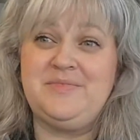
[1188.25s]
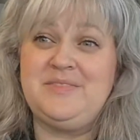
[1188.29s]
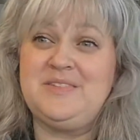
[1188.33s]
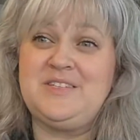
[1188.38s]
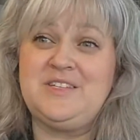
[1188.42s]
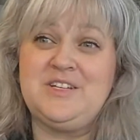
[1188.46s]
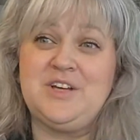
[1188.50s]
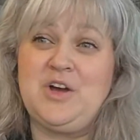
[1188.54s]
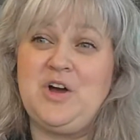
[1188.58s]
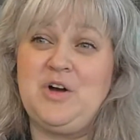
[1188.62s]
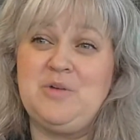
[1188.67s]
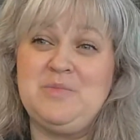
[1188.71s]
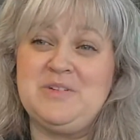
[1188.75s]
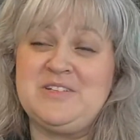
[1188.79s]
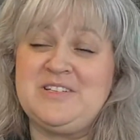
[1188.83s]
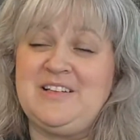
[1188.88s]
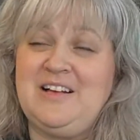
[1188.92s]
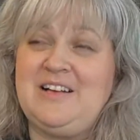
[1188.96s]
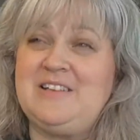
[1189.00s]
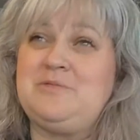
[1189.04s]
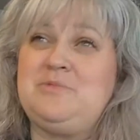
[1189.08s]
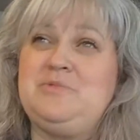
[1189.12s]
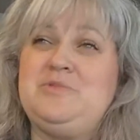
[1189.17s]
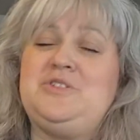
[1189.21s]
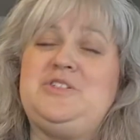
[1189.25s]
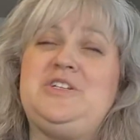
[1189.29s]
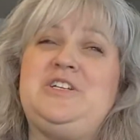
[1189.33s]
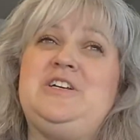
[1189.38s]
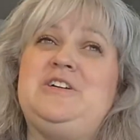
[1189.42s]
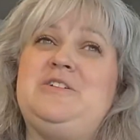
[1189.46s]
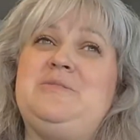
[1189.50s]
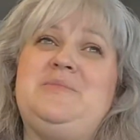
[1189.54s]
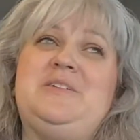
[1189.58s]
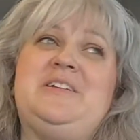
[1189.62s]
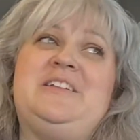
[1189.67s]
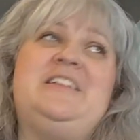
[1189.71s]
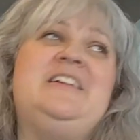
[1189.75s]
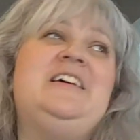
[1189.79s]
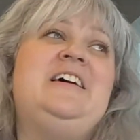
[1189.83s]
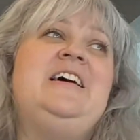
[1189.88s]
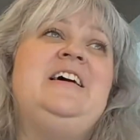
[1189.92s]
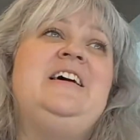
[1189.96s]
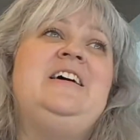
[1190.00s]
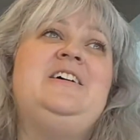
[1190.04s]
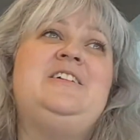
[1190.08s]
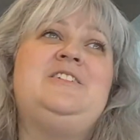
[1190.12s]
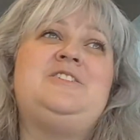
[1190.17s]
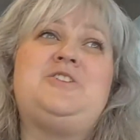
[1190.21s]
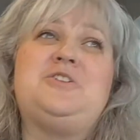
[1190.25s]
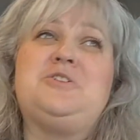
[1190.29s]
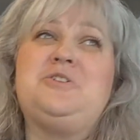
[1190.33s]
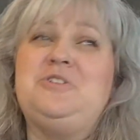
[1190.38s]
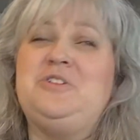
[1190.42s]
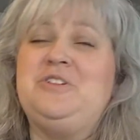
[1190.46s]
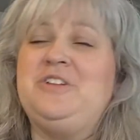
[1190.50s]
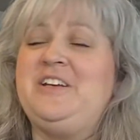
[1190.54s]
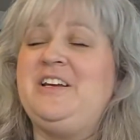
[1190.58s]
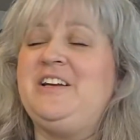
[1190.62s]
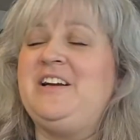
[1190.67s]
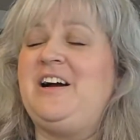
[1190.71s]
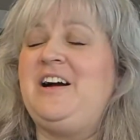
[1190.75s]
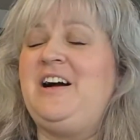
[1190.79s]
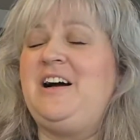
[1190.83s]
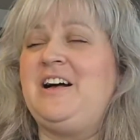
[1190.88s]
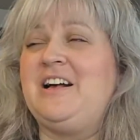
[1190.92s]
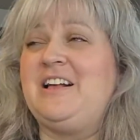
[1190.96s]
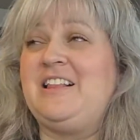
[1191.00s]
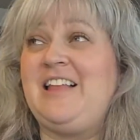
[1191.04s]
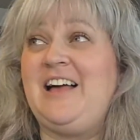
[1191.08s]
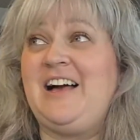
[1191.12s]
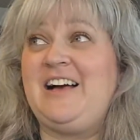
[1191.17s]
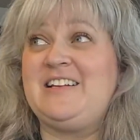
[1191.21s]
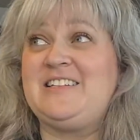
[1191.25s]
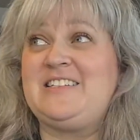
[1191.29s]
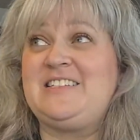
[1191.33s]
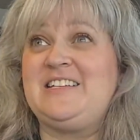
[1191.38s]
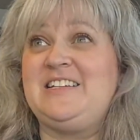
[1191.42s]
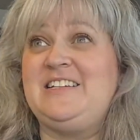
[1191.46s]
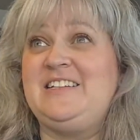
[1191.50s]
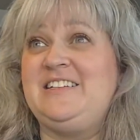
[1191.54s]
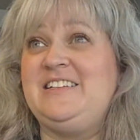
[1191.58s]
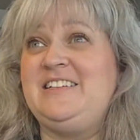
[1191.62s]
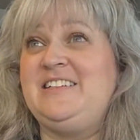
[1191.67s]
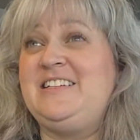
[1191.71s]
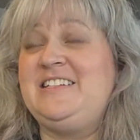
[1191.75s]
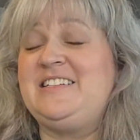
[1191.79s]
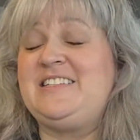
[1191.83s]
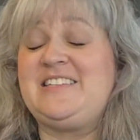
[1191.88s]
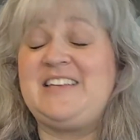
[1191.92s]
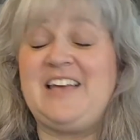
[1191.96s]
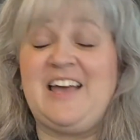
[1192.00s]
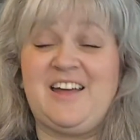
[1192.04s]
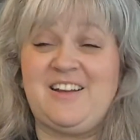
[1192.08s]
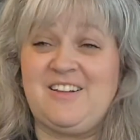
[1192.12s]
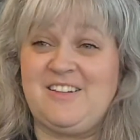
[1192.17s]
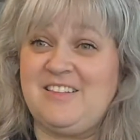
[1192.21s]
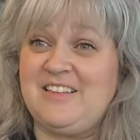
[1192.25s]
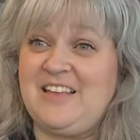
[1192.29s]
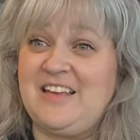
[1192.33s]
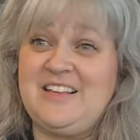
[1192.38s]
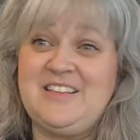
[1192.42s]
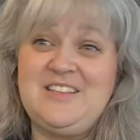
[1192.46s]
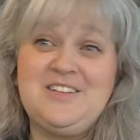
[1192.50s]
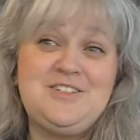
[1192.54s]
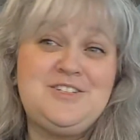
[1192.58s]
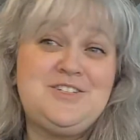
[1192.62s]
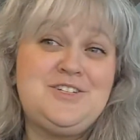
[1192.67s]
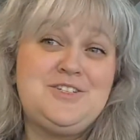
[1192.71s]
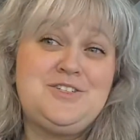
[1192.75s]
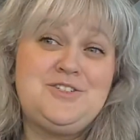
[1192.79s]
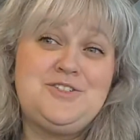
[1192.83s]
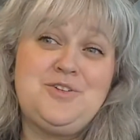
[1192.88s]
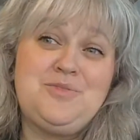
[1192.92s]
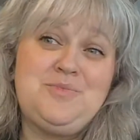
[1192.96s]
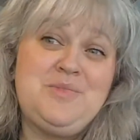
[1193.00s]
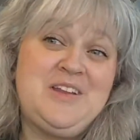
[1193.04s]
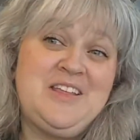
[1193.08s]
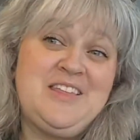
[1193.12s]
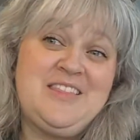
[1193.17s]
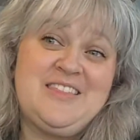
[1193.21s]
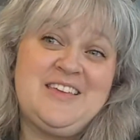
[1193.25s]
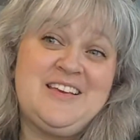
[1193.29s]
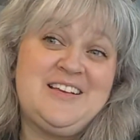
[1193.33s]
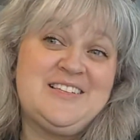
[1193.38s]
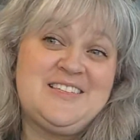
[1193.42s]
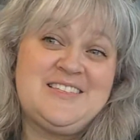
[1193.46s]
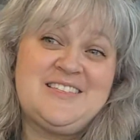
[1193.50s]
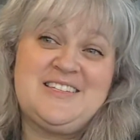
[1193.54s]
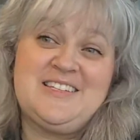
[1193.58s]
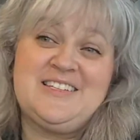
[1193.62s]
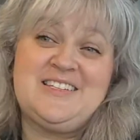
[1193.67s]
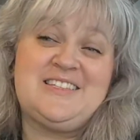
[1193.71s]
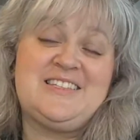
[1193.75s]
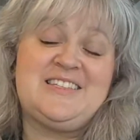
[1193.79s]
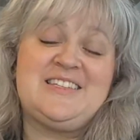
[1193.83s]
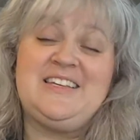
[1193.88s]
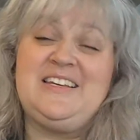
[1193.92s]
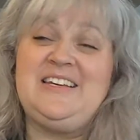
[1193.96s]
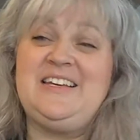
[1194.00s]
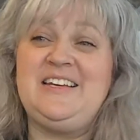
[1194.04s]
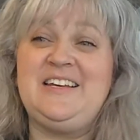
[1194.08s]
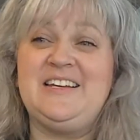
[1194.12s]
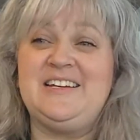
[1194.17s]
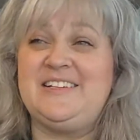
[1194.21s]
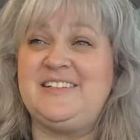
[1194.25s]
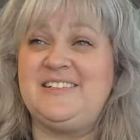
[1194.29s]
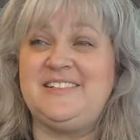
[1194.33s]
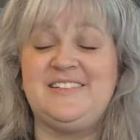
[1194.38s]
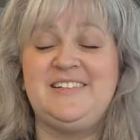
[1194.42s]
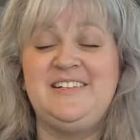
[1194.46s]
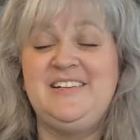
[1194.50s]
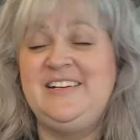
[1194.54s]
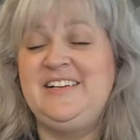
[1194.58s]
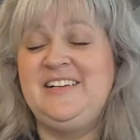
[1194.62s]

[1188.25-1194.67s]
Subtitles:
Tacoma's Glass Museum and Chihuly Glass in Seattle. Like there's just so many things to see and